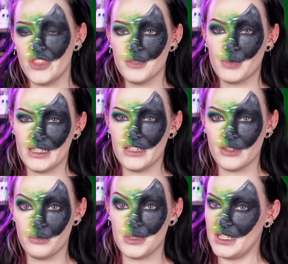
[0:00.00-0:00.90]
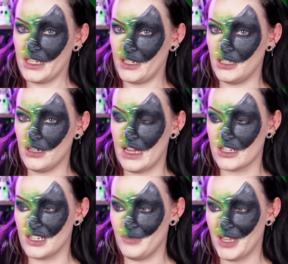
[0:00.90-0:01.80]
This belief in particular
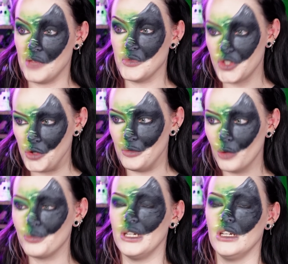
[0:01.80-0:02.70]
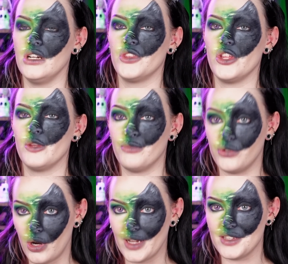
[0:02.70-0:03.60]
actually became so popular that the
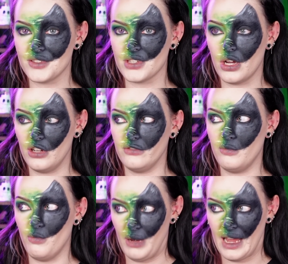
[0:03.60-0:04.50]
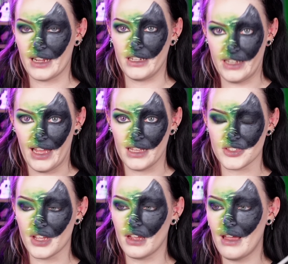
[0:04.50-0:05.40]
price of black
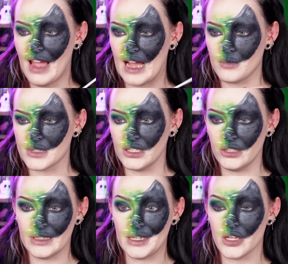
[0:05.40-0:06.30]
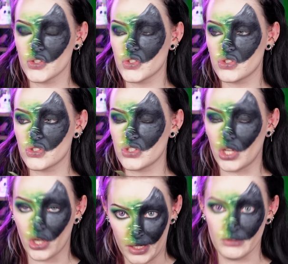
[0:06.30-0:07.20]
cats absolutely
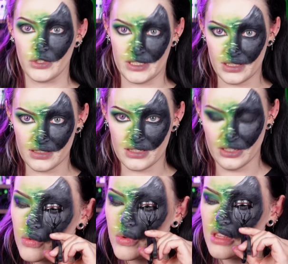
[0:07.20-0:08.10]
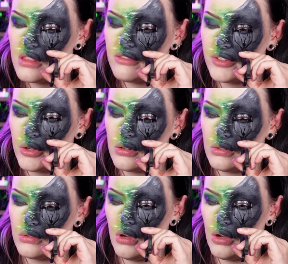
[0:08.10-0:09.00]
skyrocketed. Within the
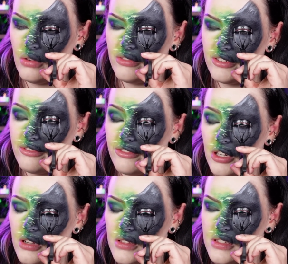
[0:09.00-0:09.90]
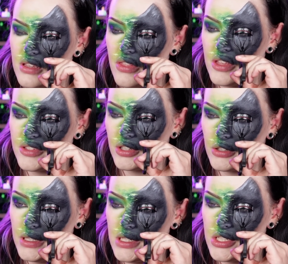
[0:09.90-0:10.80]
folklore of France, there's a
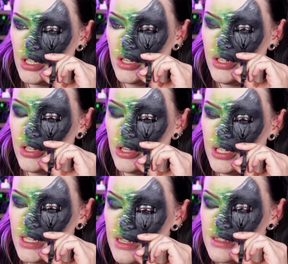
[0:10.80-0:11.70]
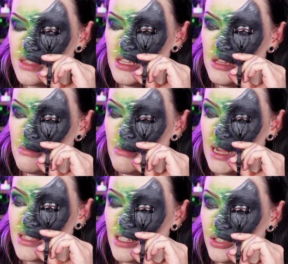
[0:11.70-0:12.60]
creature known as the
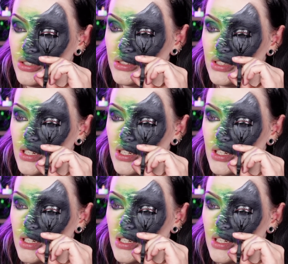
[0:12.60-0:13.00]
matagot,